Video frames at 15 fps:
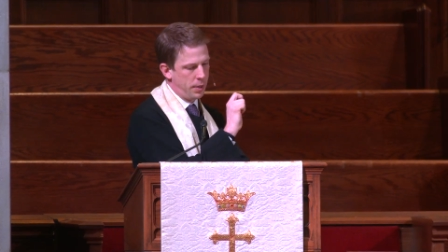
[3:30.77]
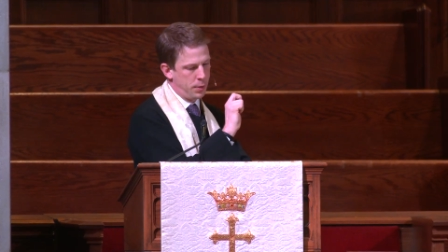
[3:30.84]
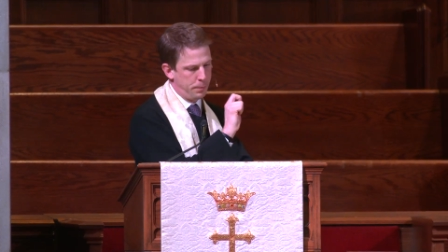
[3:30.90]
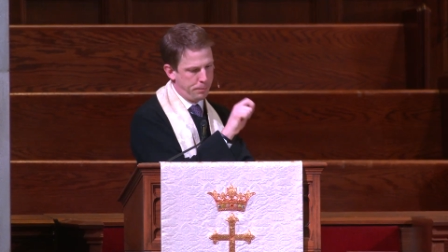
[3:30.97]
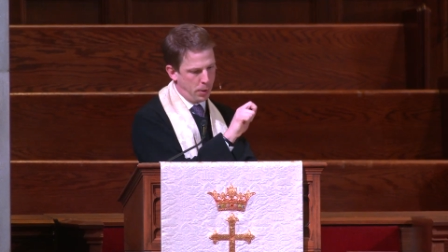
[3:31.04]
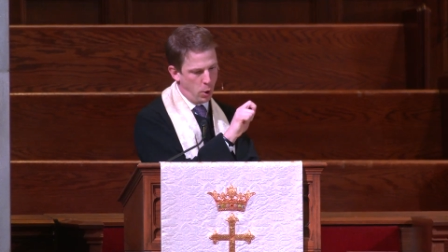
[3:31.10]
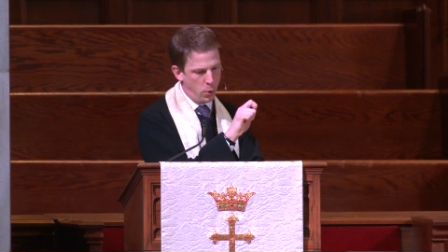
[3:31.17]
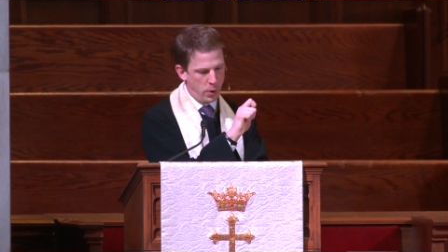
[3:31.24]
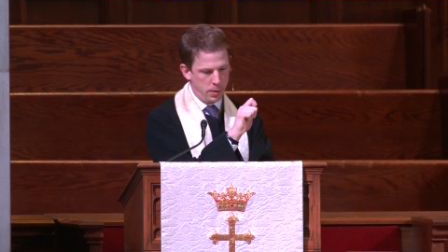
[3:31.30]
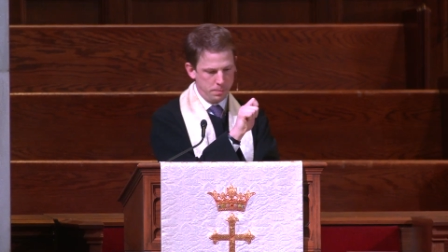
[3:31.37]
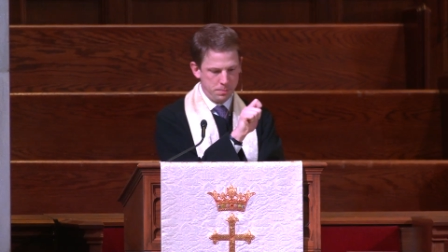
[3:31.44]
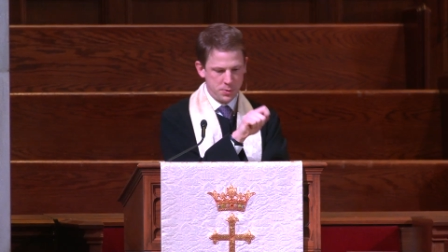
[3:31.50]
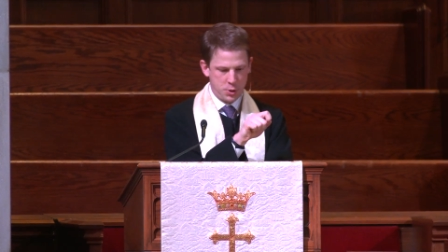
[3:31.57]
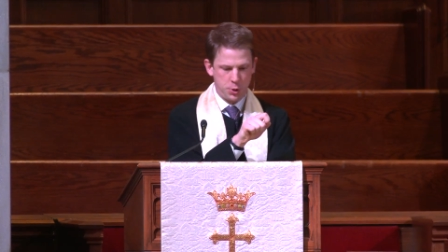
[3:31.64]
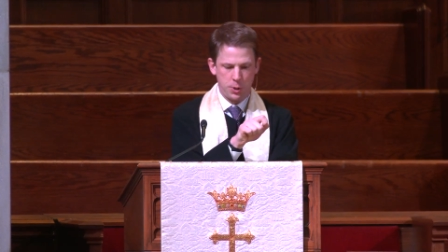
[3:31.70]
the
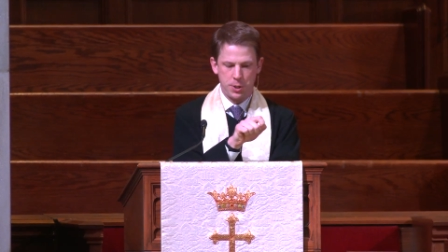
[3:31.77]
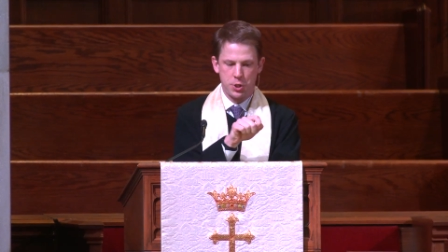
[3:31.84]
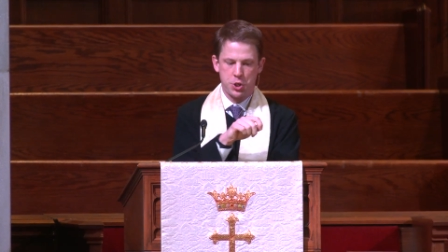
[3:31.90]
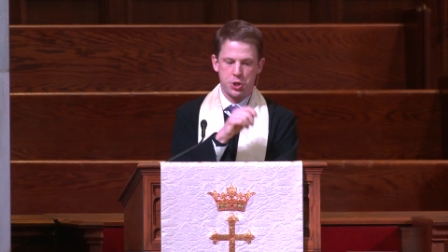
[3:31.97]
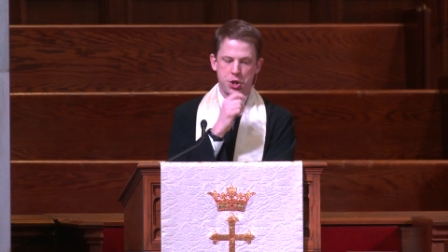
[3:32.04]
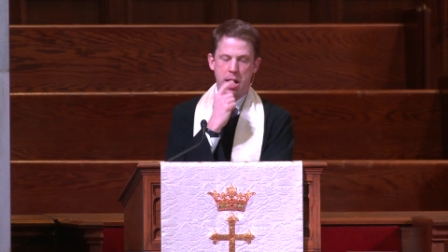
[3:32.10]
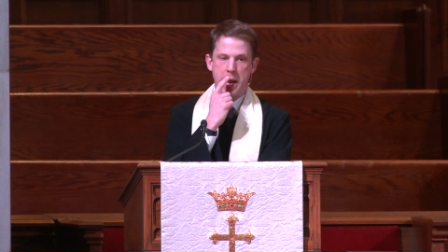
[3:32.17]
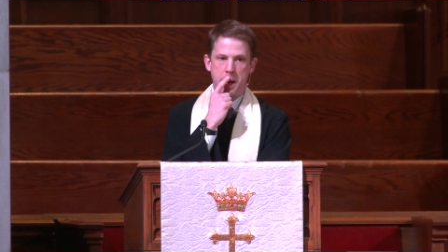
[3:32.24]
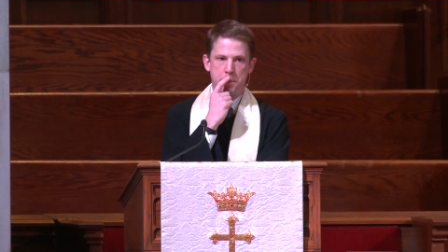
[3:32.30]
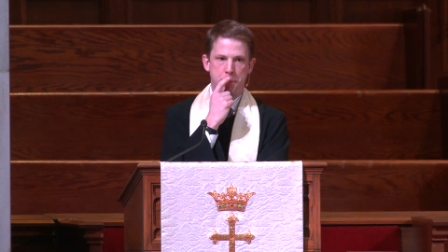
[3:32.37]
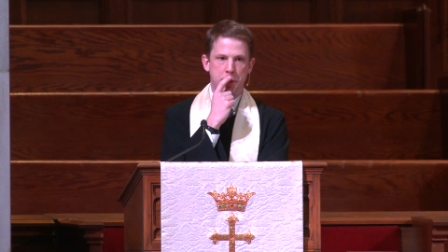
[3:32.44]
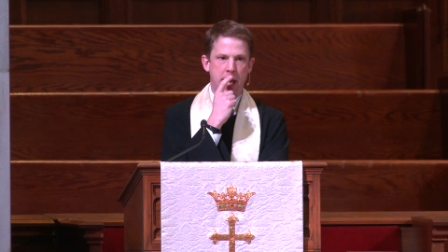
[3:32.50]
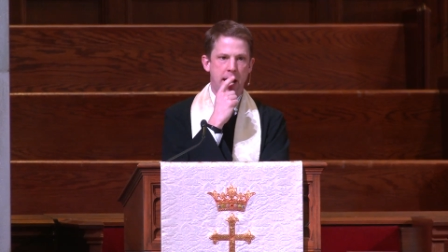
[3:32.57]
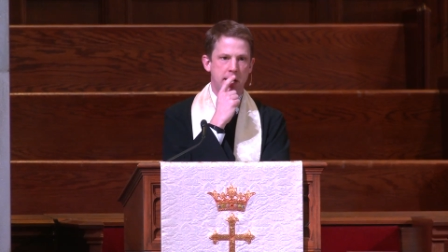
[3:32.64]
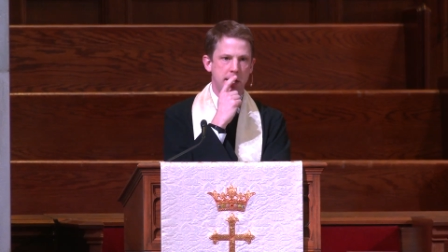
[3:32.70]
poem took
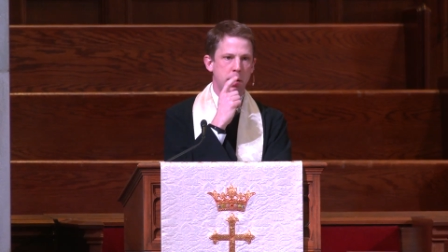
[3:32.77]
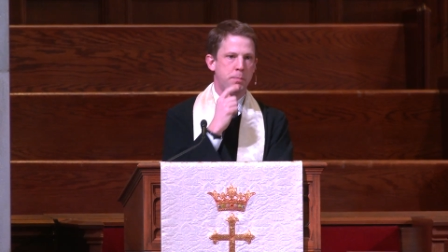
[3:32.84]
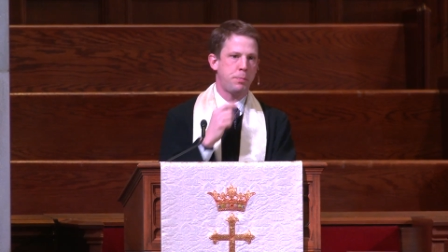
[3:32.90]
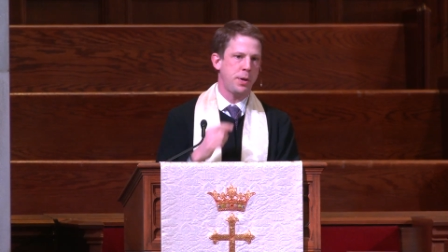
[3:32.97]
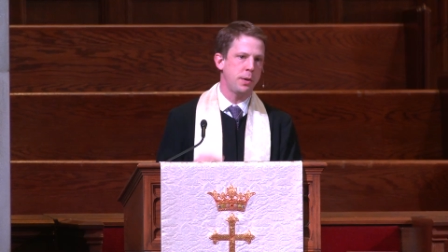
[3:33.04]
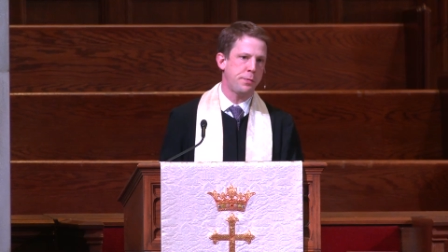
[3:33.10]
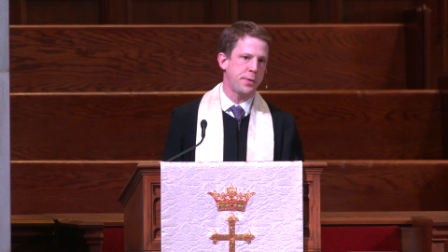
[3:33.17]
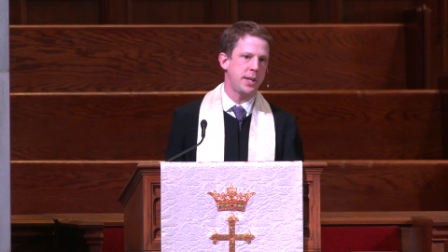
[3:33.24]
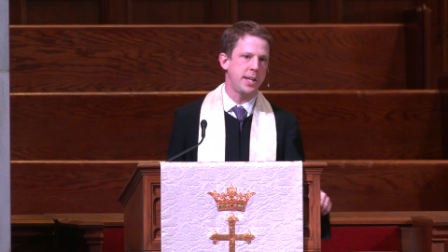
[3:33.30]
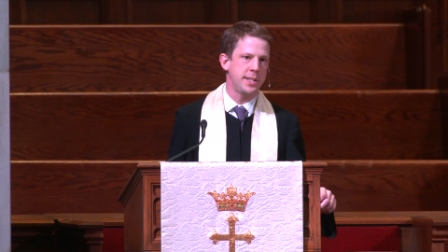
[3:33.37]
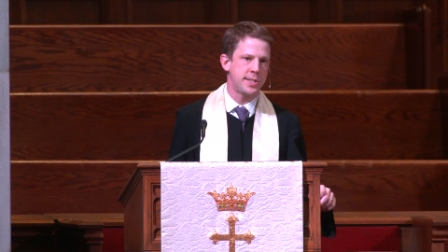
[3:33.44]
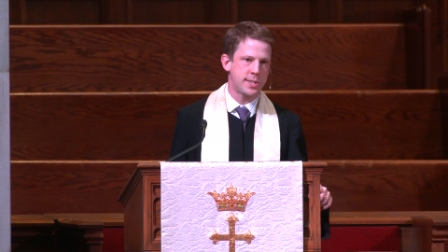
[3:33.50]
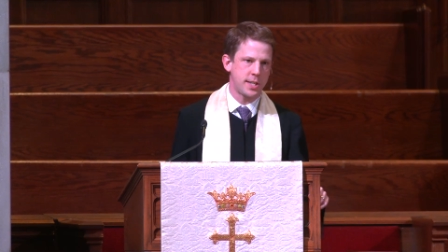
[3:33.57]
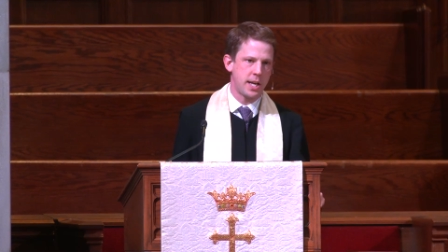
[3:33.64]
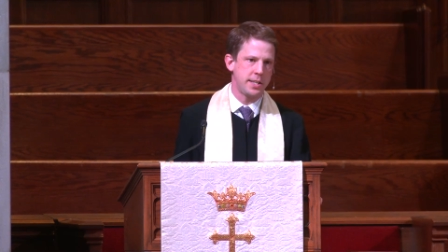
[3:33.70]
shape that Epiphany
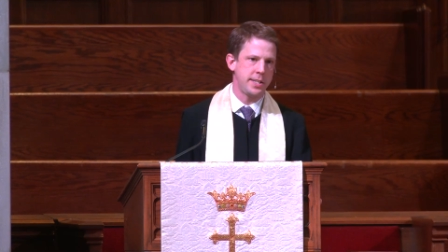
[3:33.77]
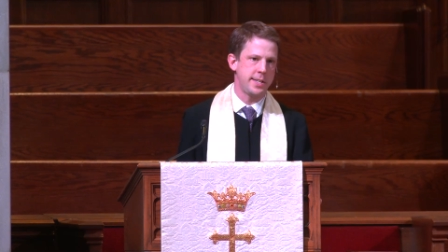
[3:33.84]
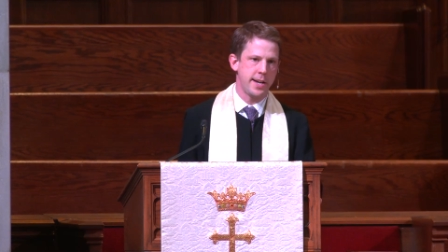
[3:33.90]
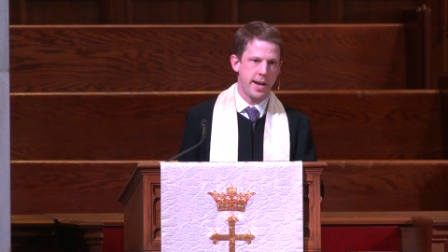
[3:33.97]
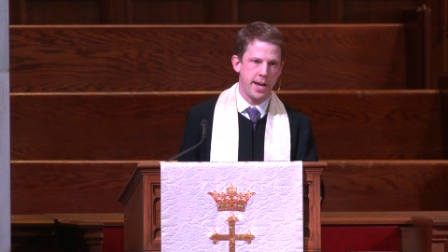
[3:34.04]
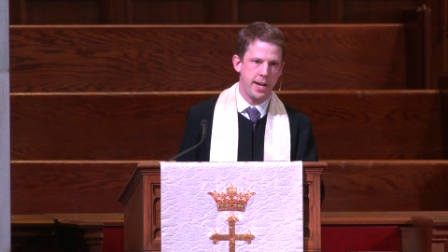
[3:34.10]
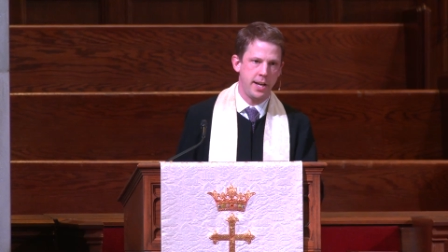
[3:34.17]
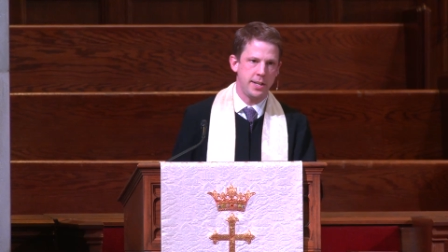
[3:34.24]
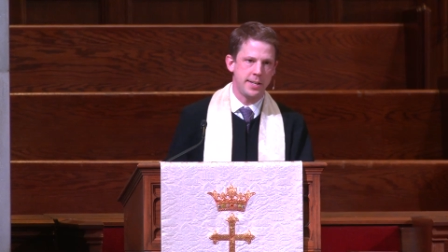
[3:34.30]
Sunday,